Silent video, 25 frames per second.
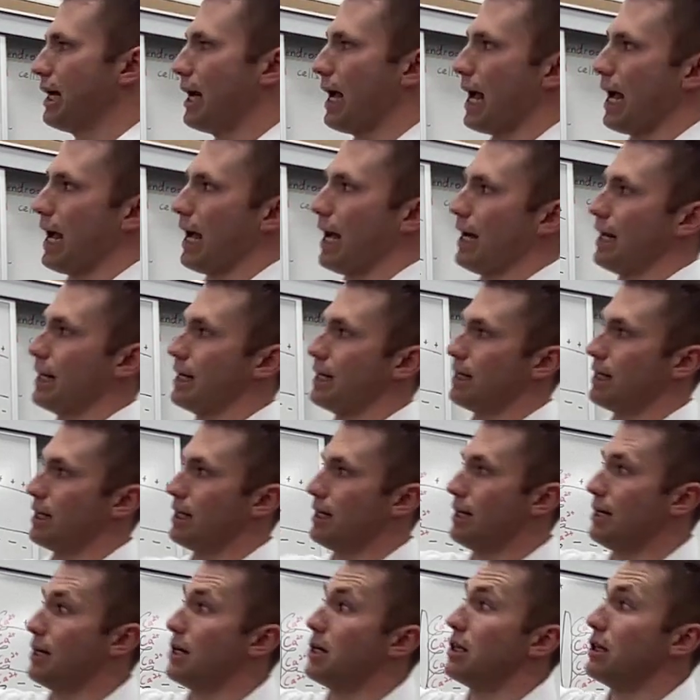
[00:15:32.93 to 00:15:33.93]
And
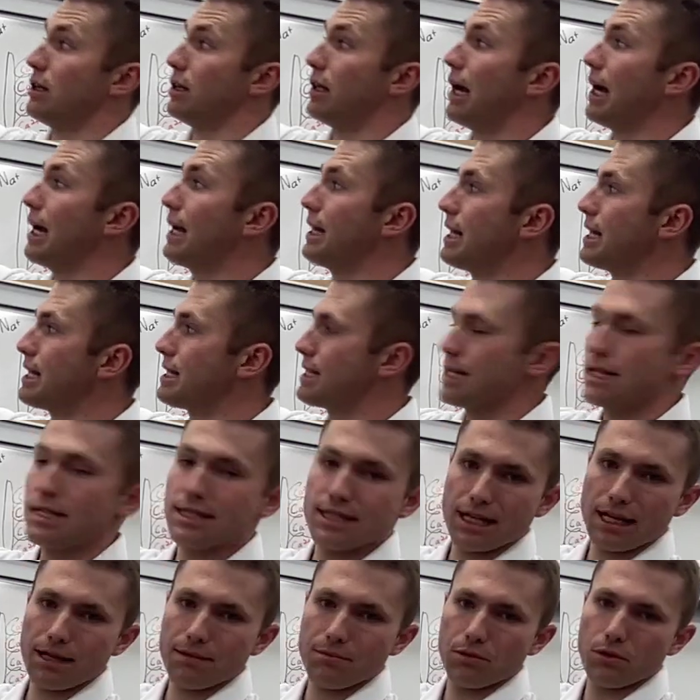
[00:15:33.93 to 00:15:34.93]
like this
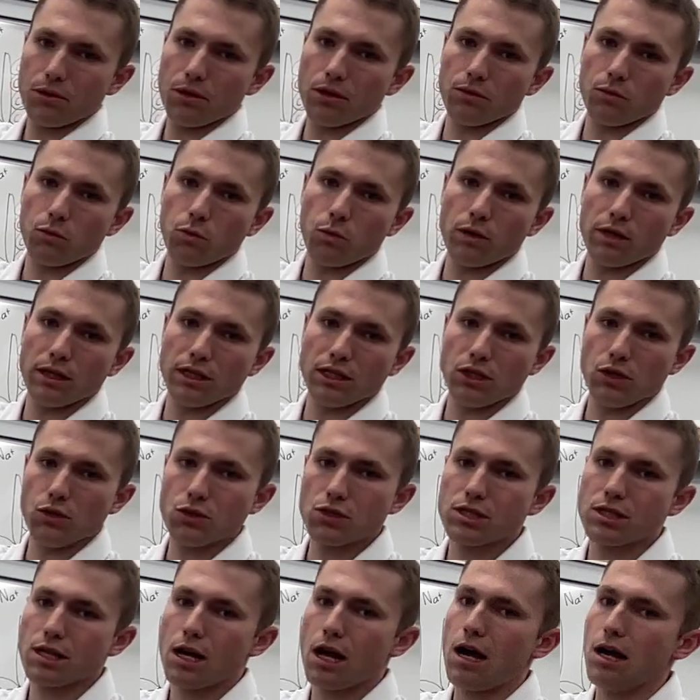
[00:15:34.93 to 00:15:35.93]
example, when you
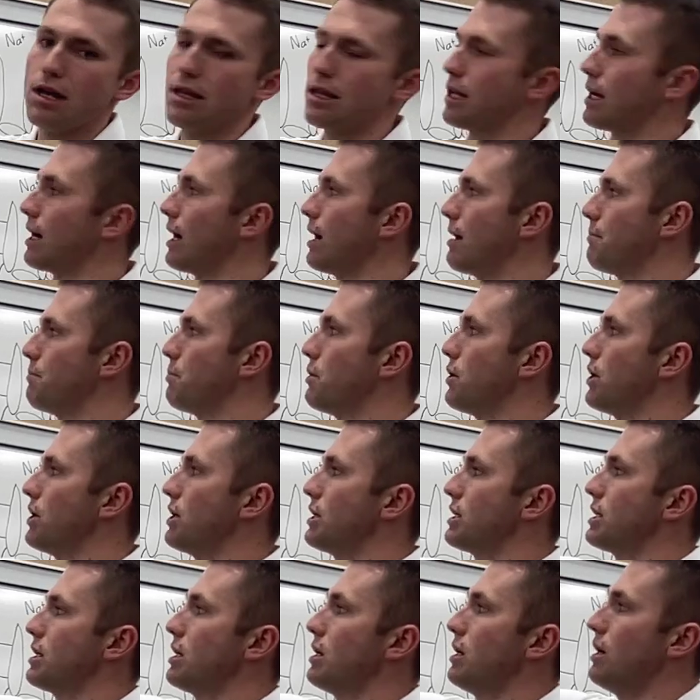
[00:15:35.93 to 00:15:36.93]
saw that I
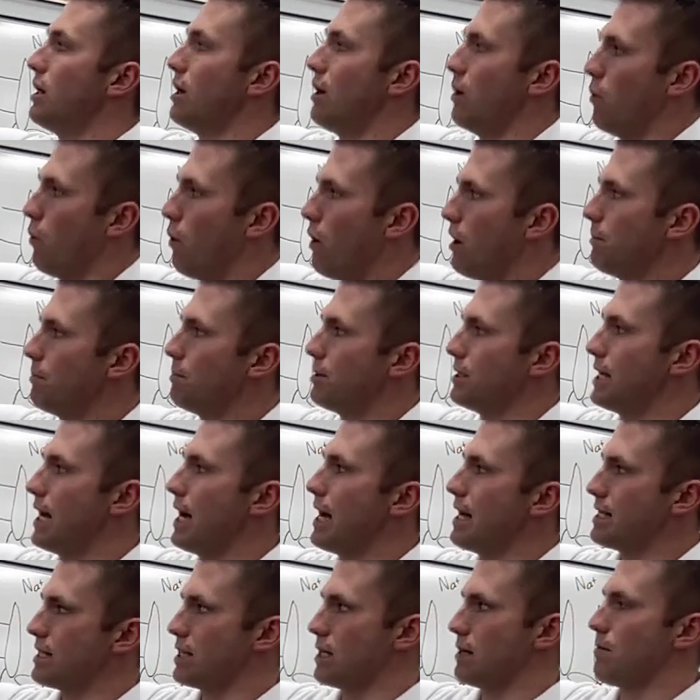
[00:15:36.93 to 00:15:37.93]
put 1
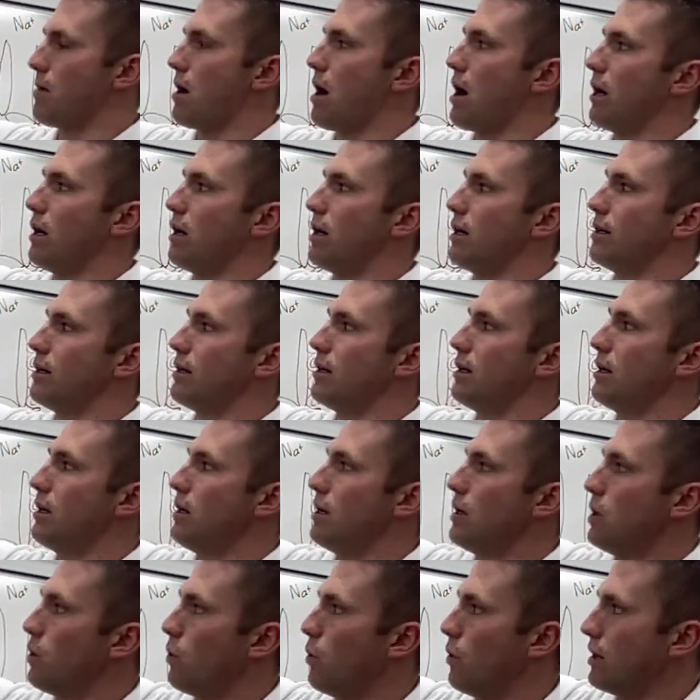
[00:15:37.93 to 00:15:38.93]
potassium ion,
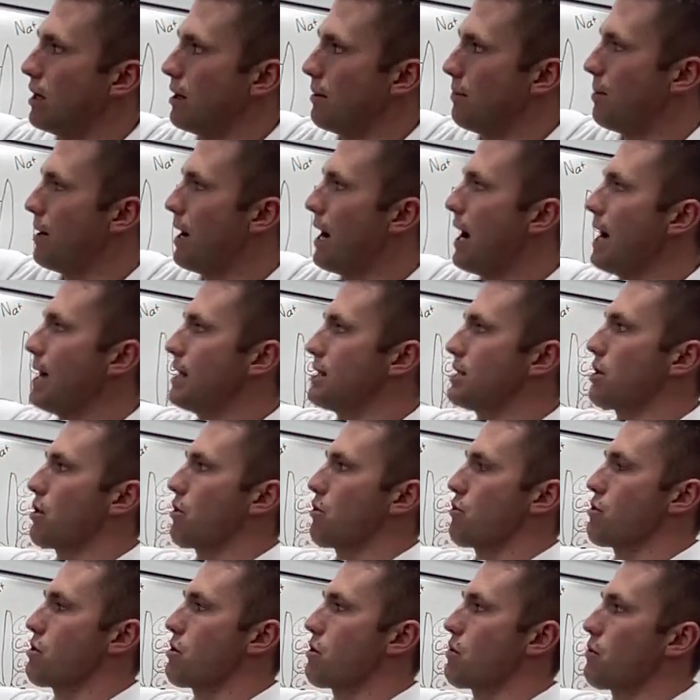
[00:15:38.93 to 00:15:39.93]
when it passed
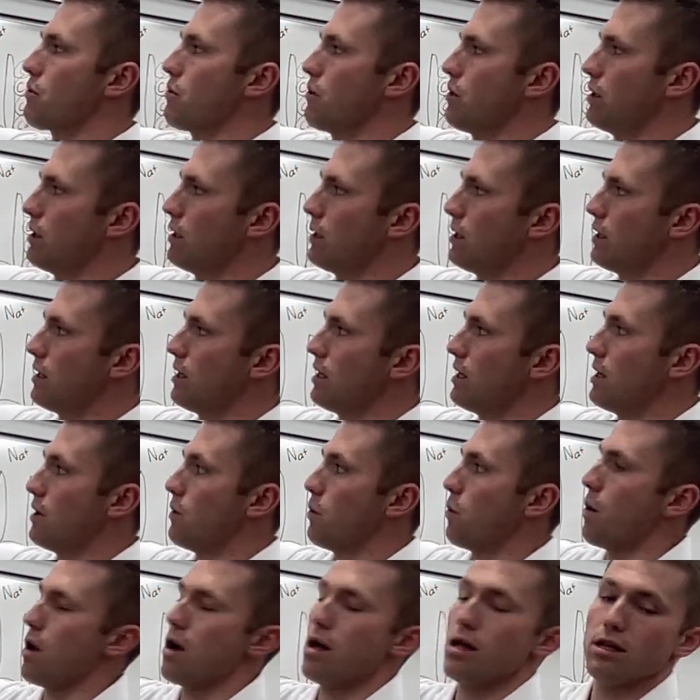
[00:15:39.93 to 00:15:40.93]
through,
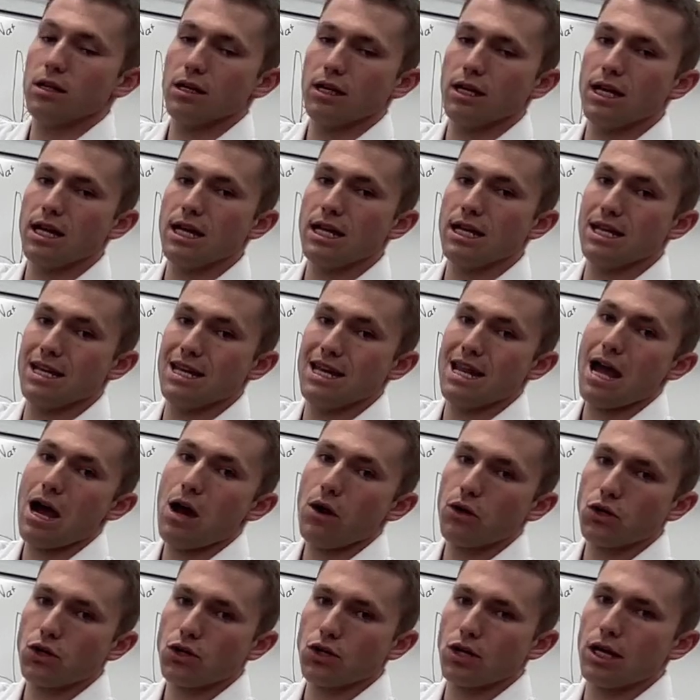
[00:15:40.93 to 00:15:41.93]
well, it now
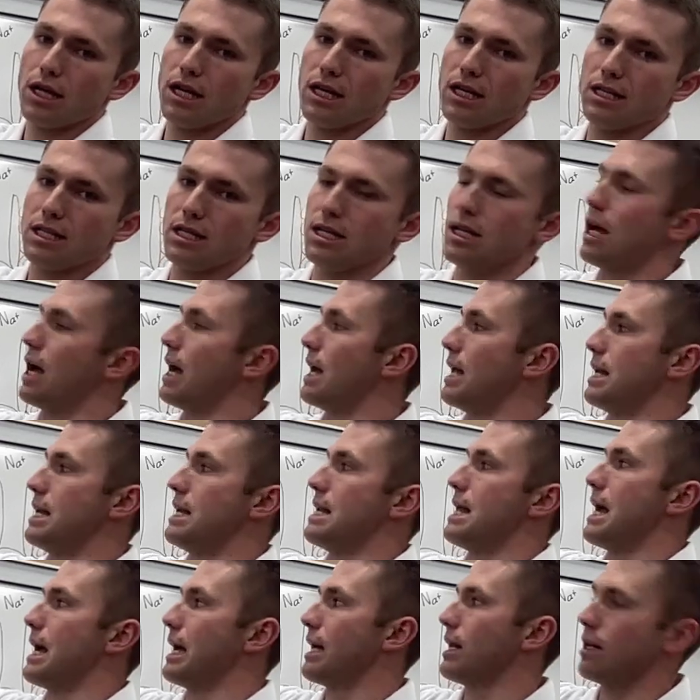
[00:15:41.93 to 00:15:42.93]
created a
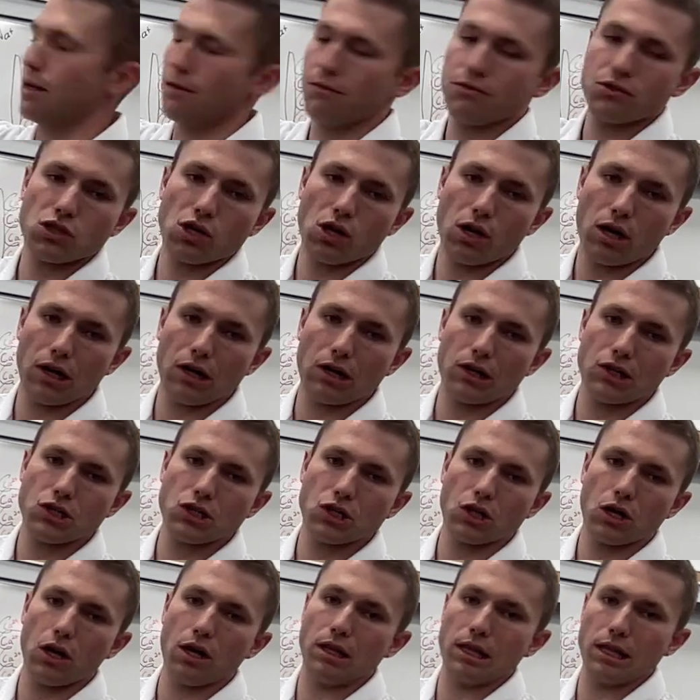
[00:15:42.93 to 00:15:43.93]
negative charge
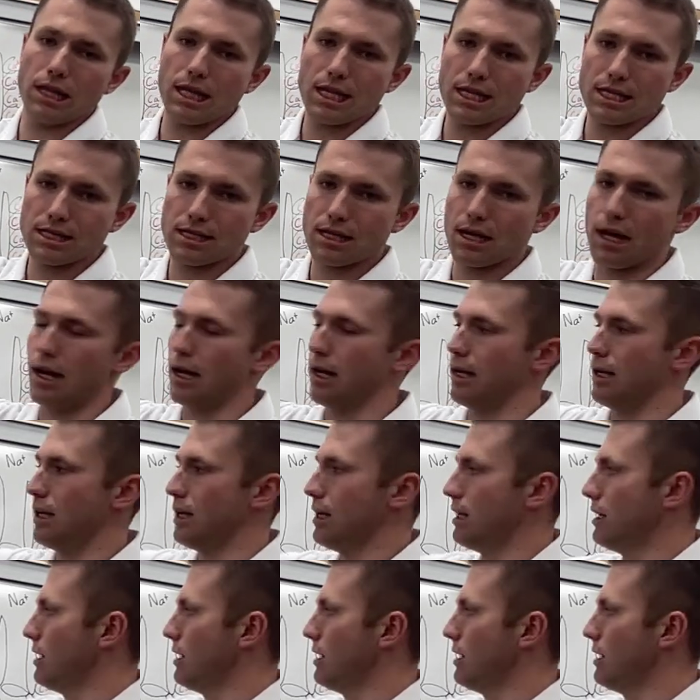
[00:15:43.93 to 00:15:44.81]
on this side.